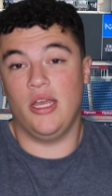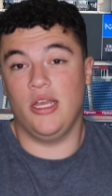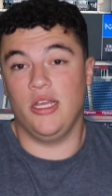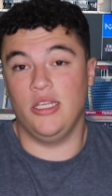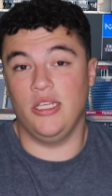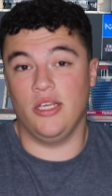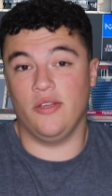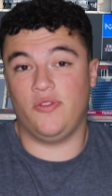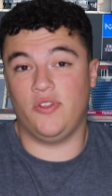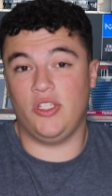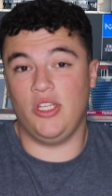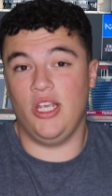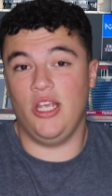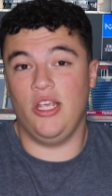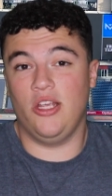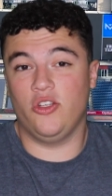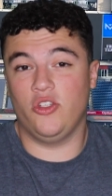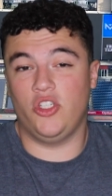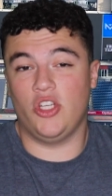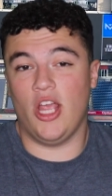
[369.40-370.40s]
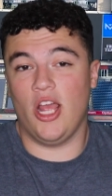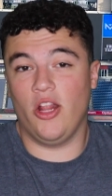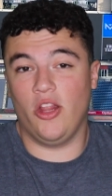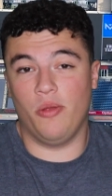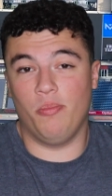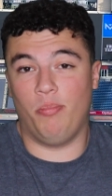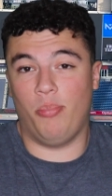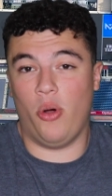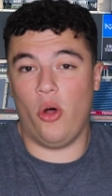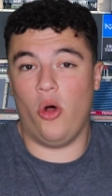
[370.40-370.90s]
You've seen
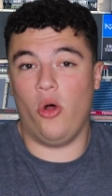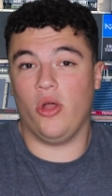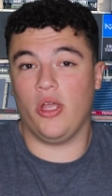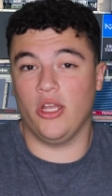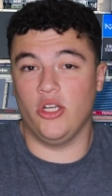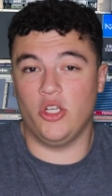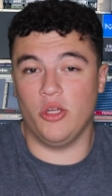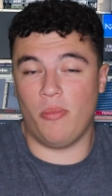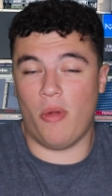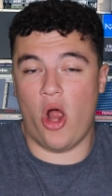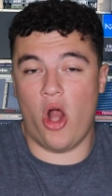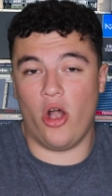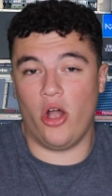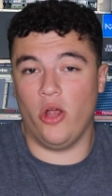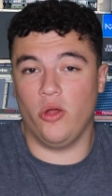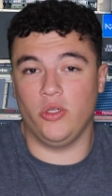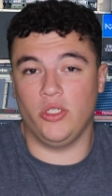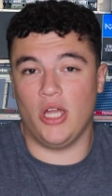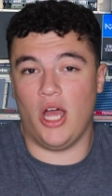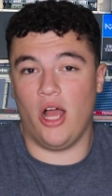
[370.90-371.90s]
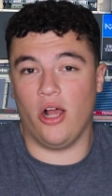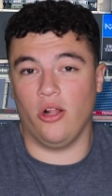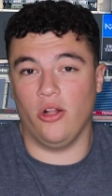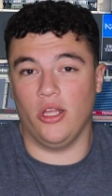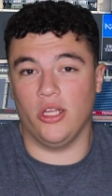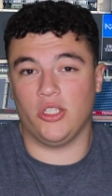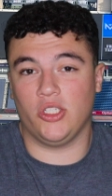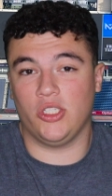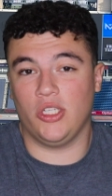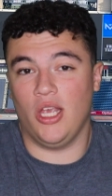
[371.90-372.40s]
Jalen Polk and Demario
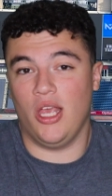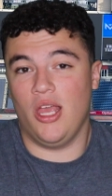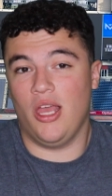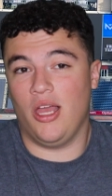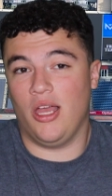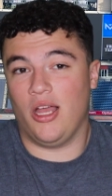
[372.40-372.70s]
Douglas